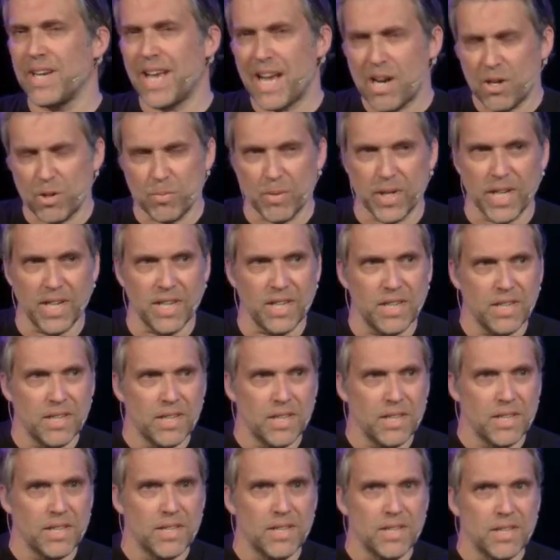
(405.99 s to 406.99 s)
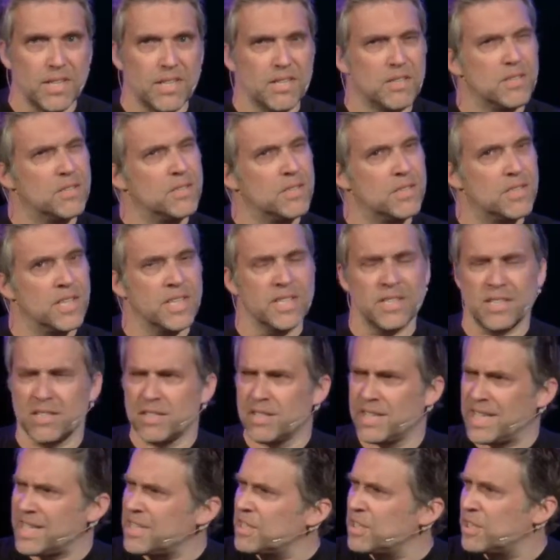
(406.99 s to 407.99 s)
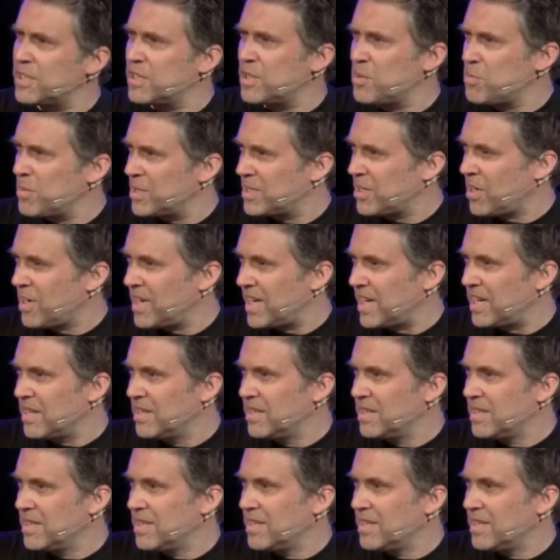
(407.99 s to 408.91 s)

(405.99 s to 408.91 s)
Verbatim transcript: hang on a minute, Jesus is the Messiah,